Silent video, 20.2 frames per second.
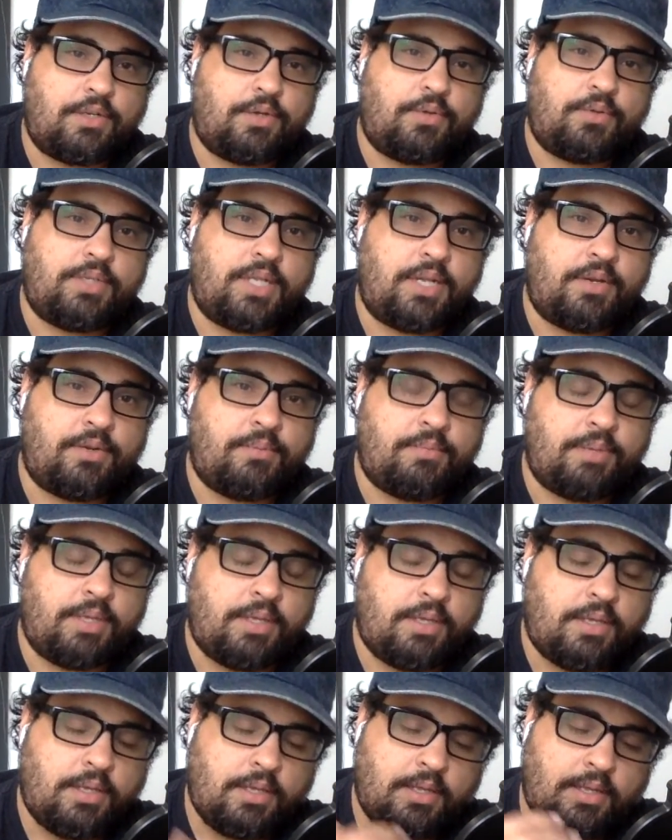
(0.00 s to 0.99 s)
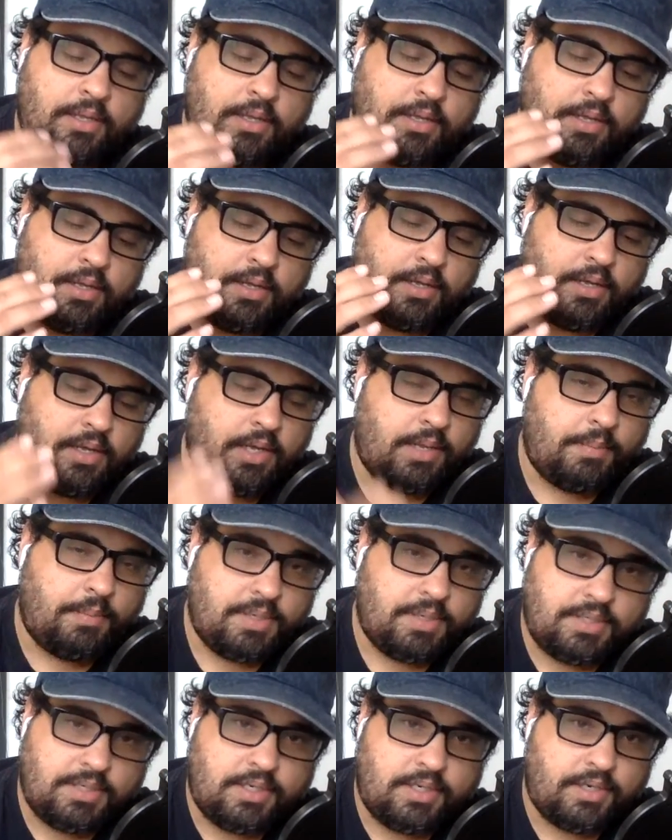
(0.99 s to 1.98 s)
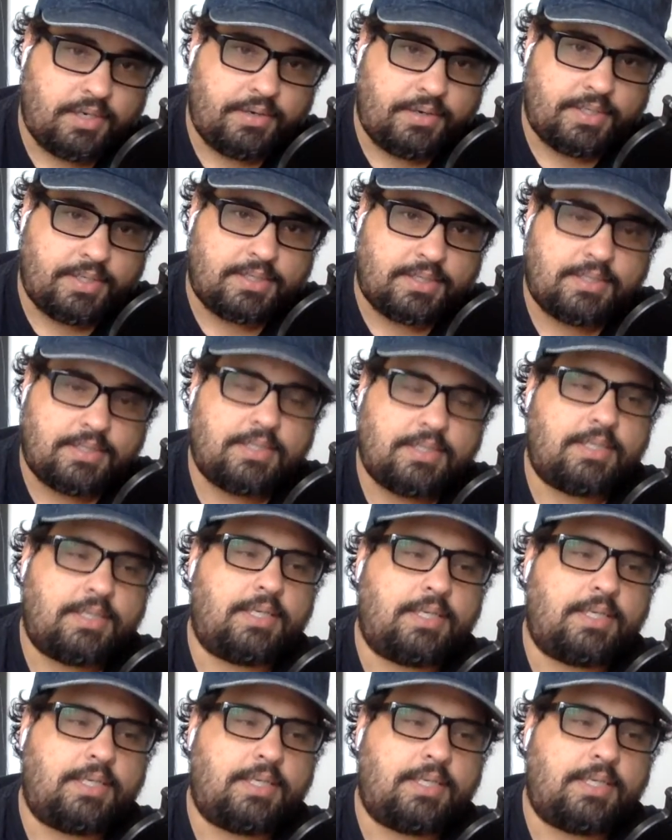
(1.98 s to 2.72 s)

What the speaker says: Go Down on Me. Amazing lyrics.